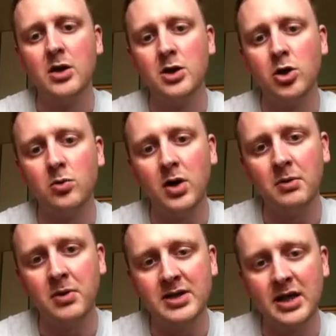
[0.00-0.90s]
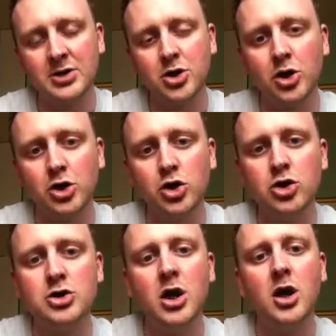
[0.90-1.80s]
Maidana's got a
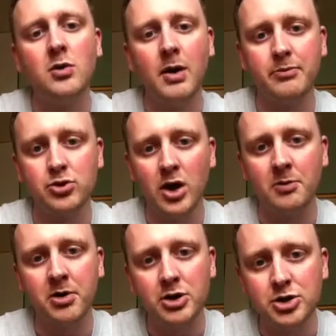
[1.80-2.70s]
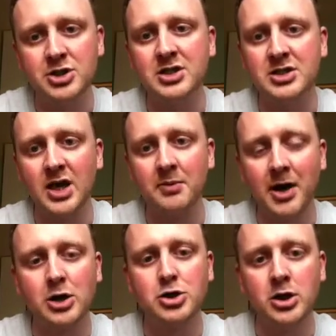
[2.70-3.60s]
good repertoire of punches in his game,
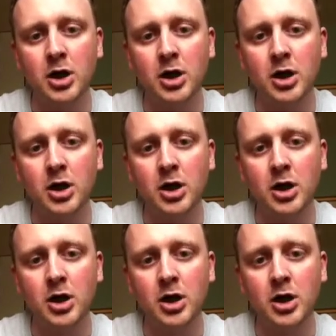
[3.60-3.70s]
actually.